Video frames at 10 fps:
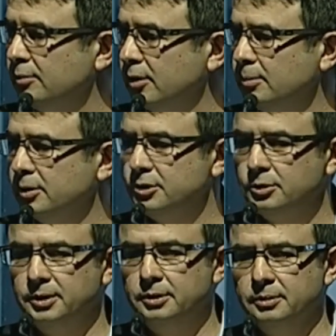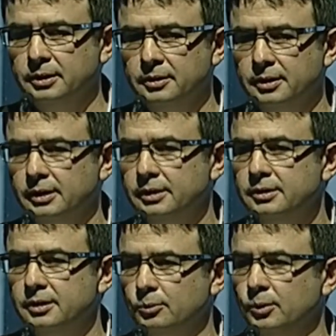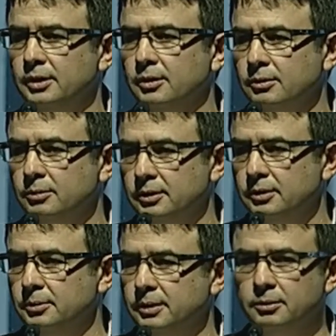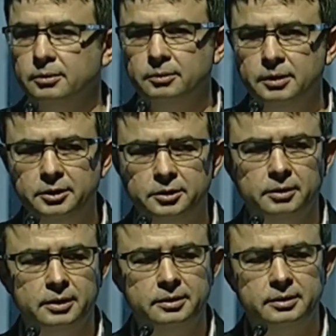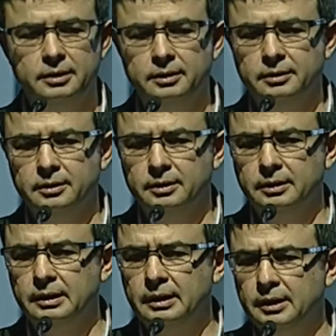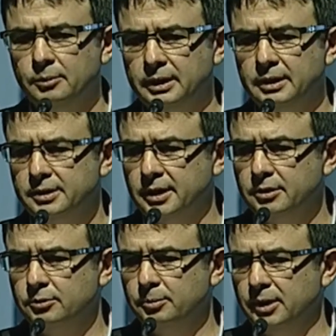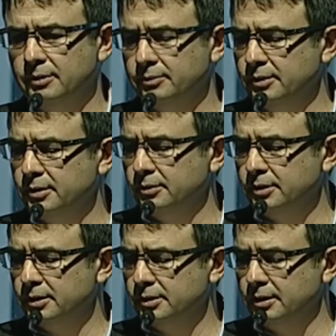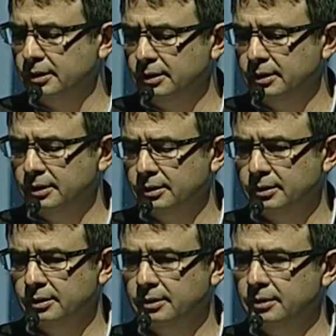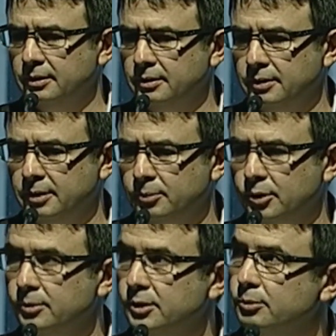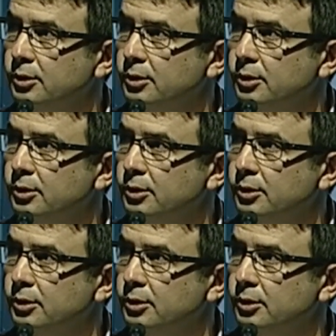robots should be doing the things that we're not good at doing or could injure us. And we get secondary benefits, not just the improvements in